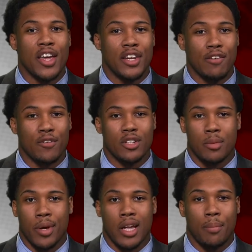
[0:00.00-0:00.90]
and Denver
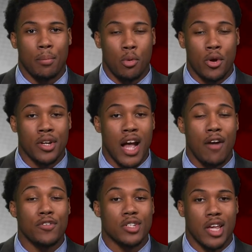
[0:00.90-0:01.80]
to pick up important
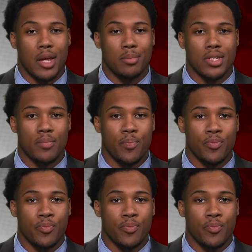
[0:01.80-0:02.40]
conference games.